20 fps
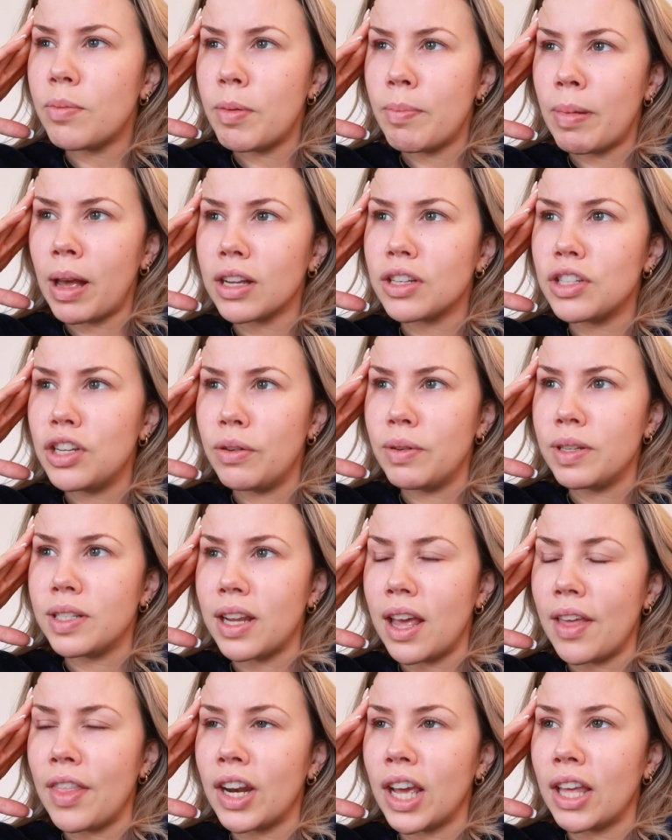I've been back two,
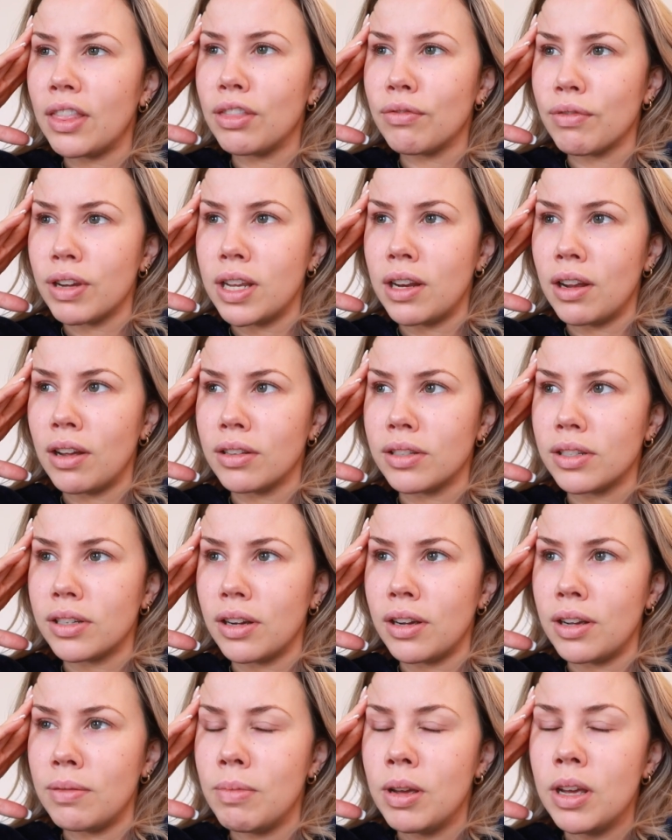isn't it? And then I had three last
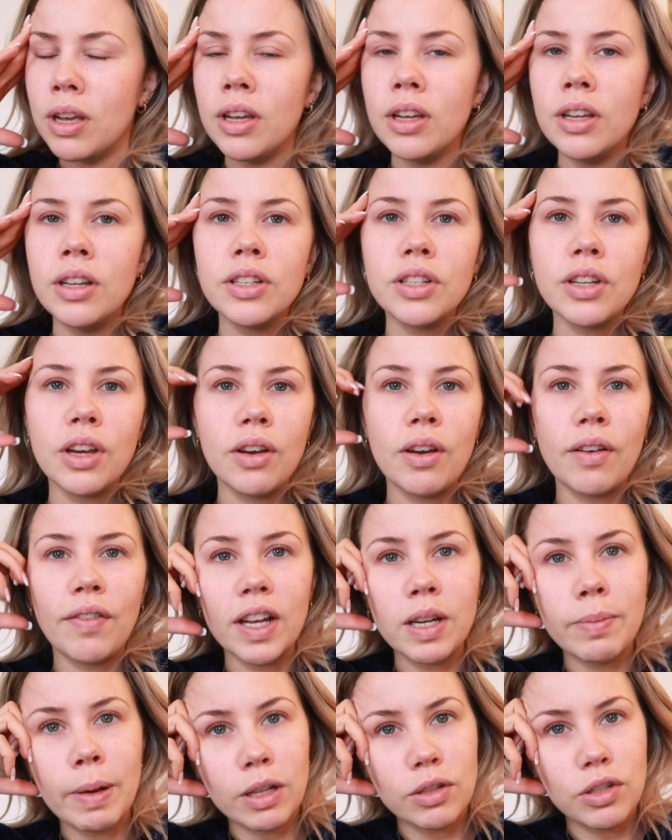time. So I've
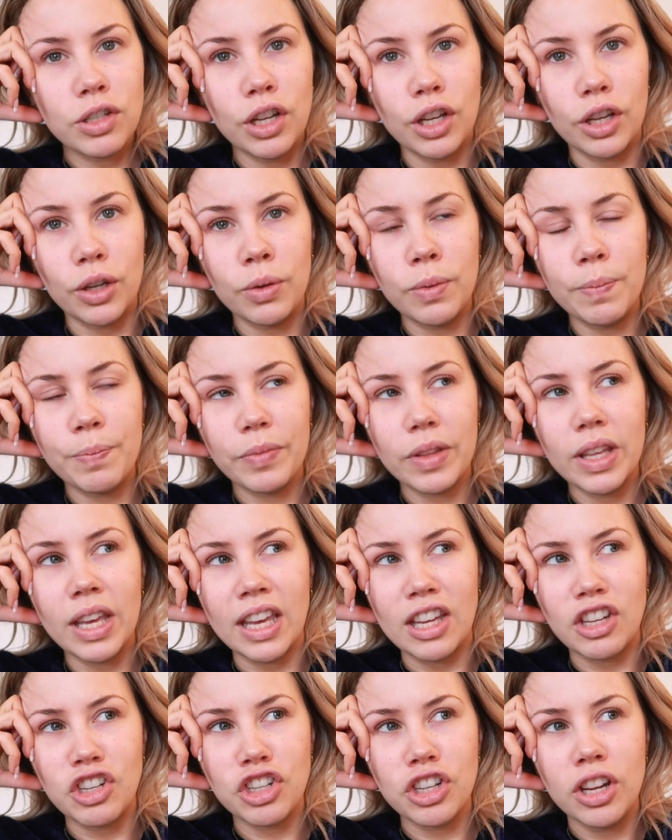had about
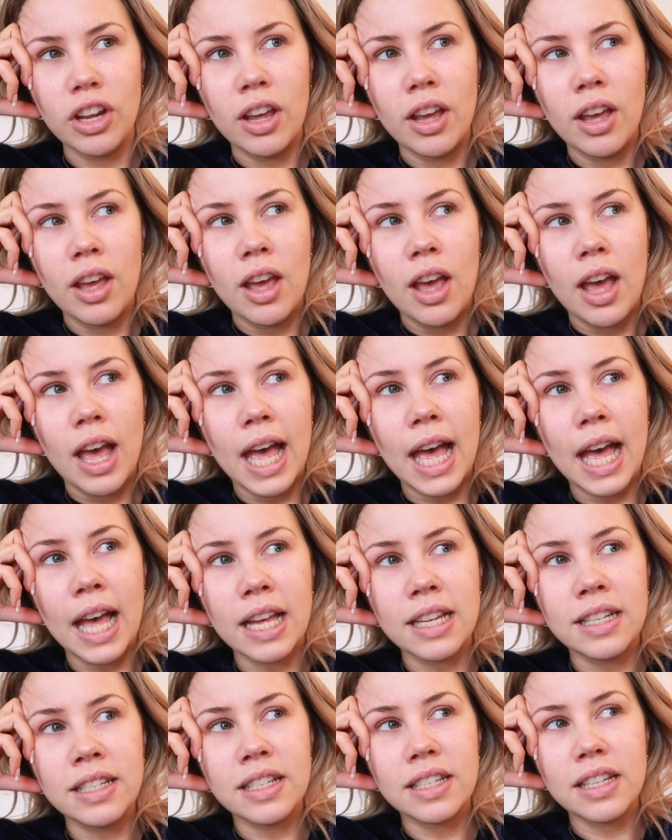two-ish.
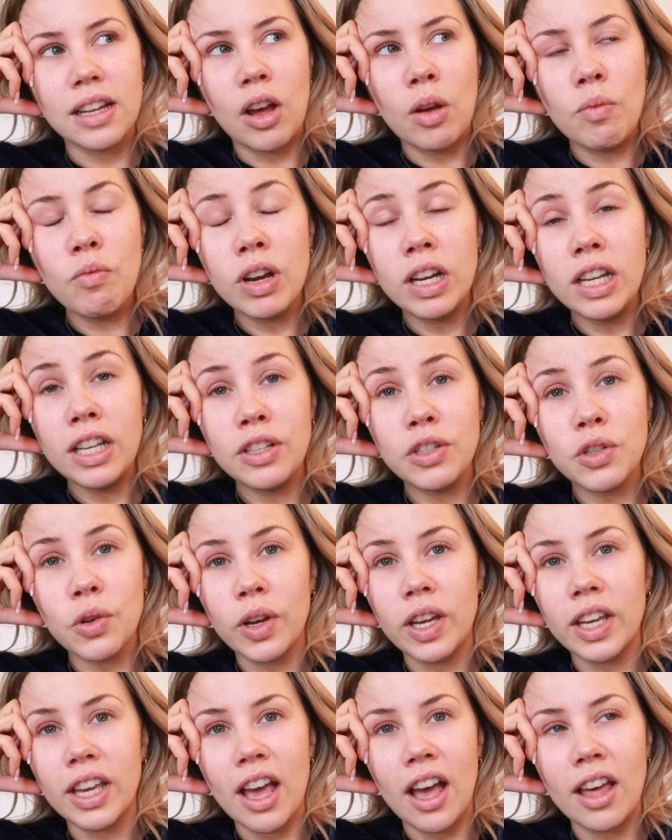And I'm really
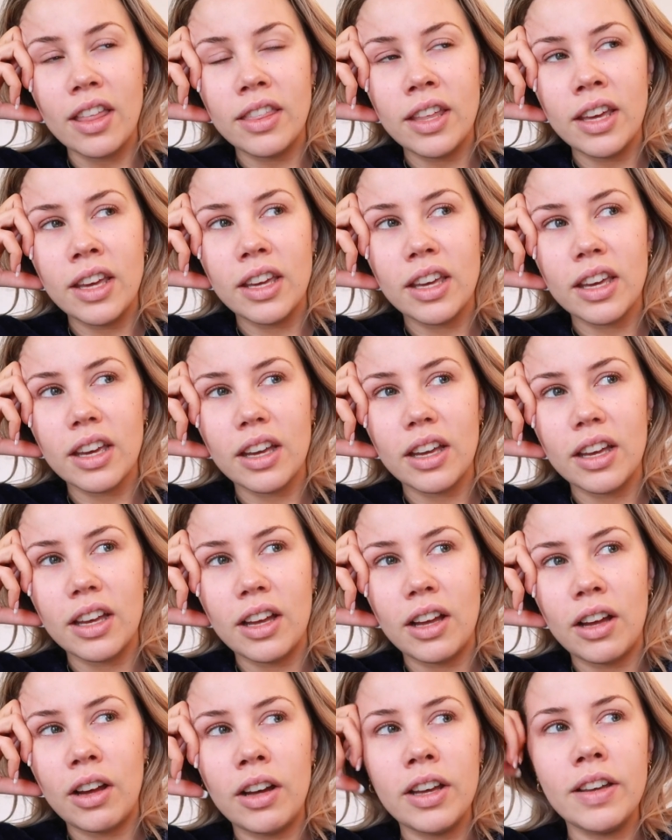enjoying it. I think
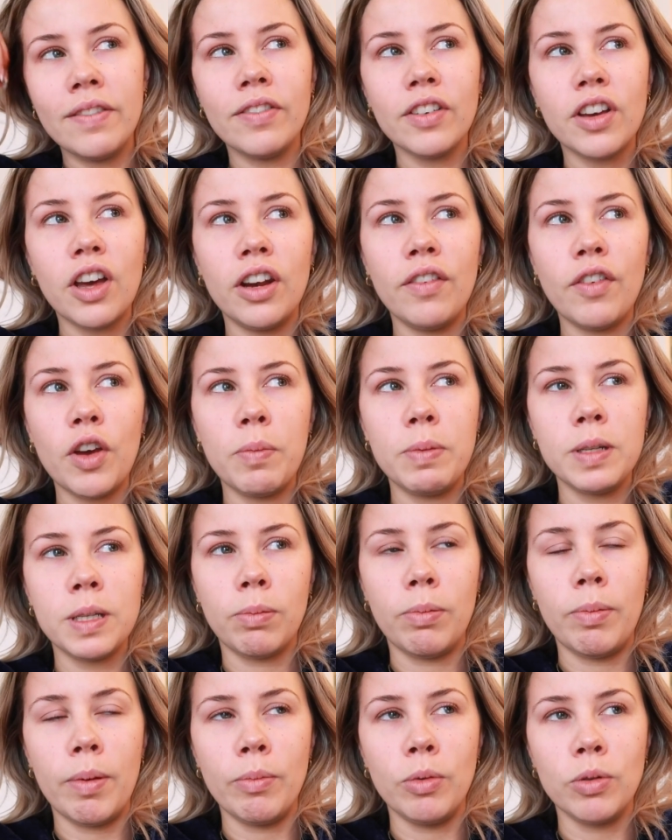I've kind of opened
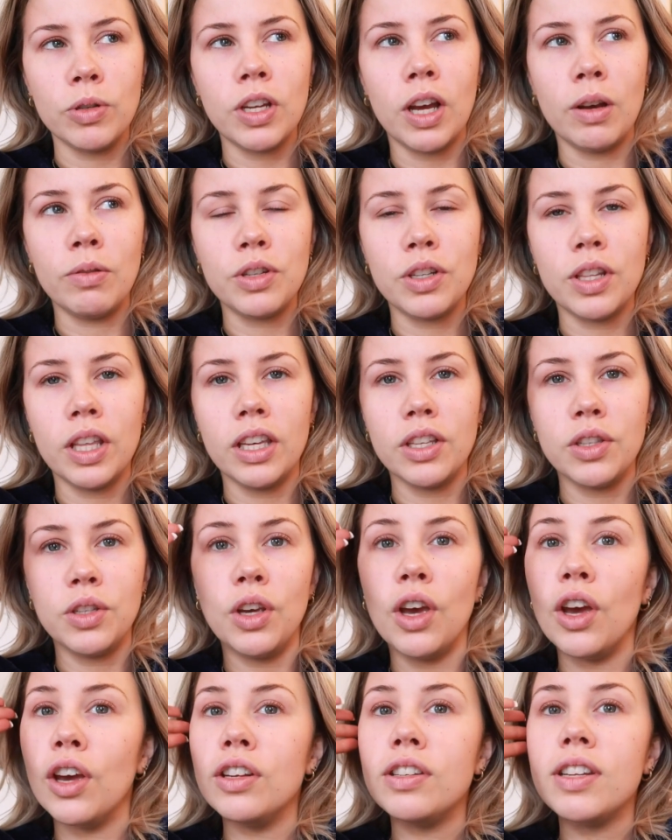up a bit more to her, which I think is
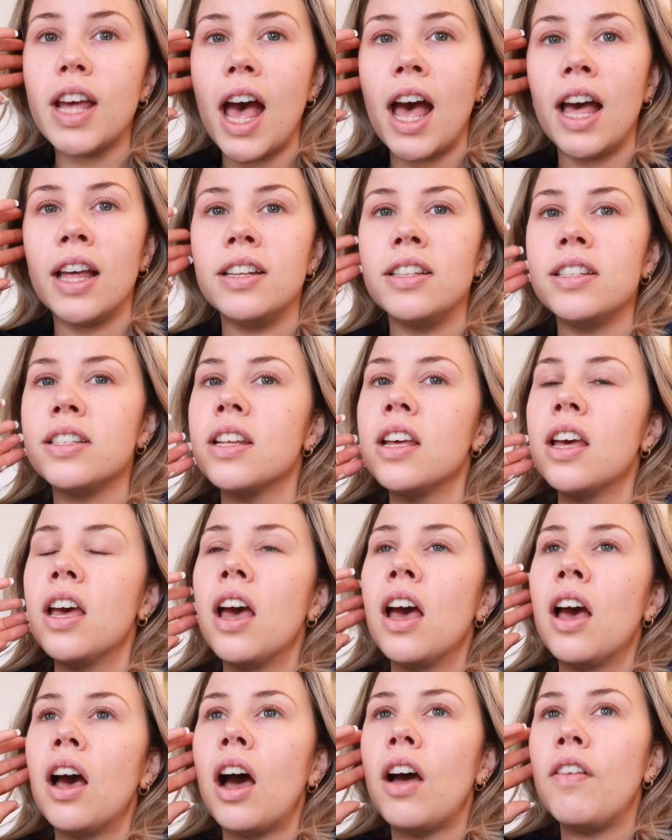good. And
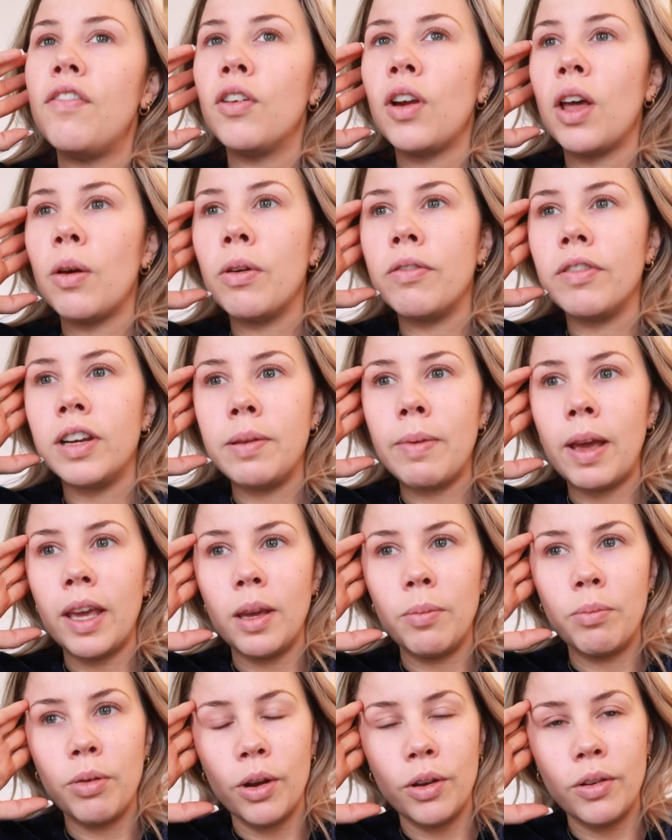I feel like we're really
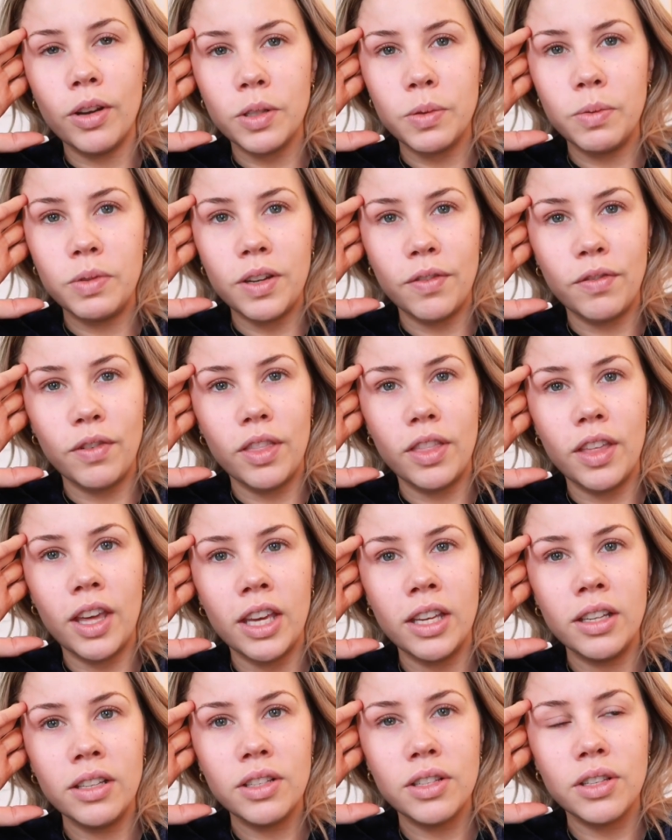making progress with different
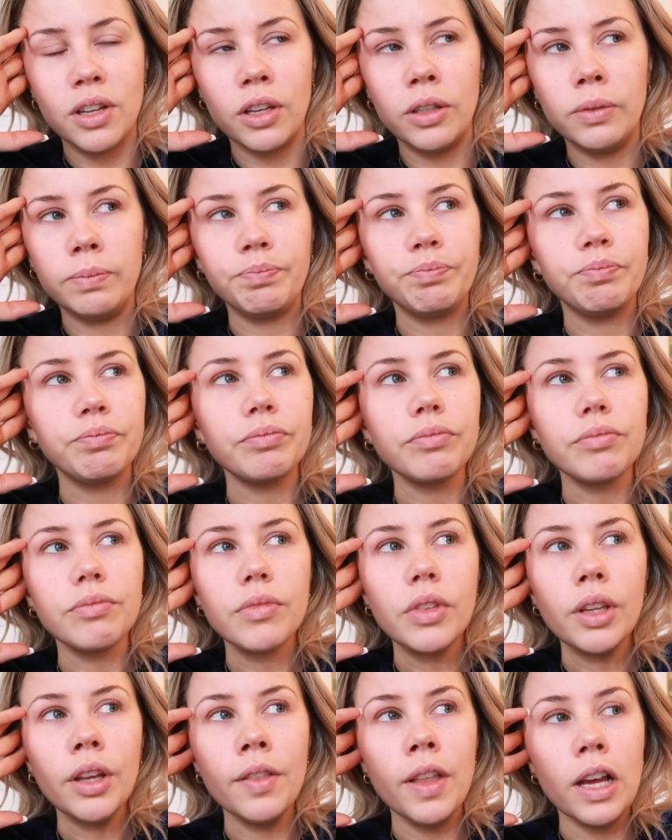things. So
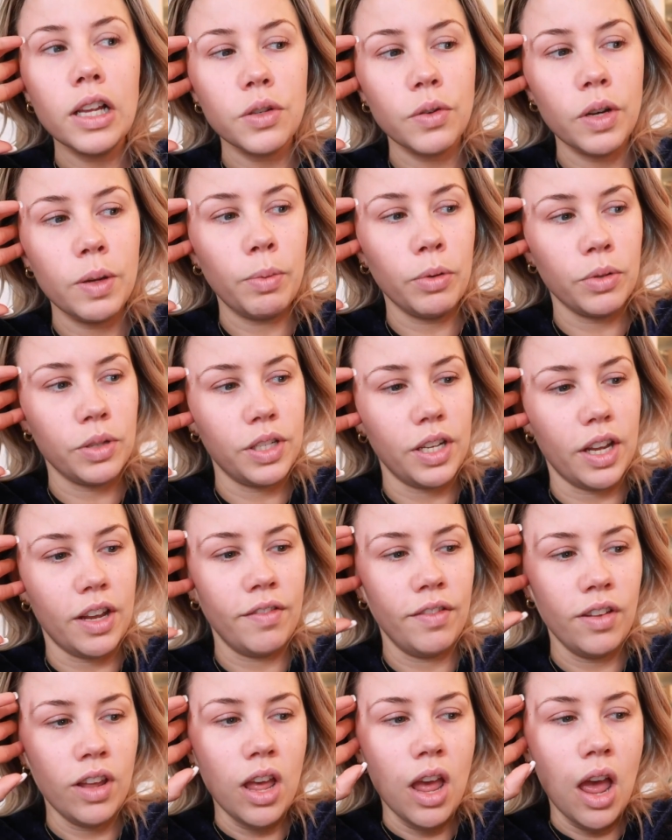that's really
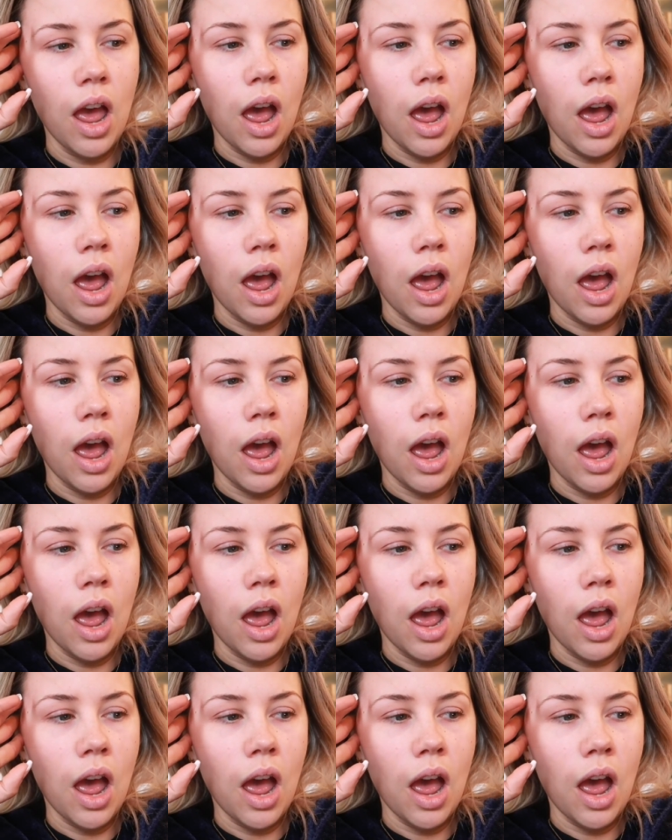positive.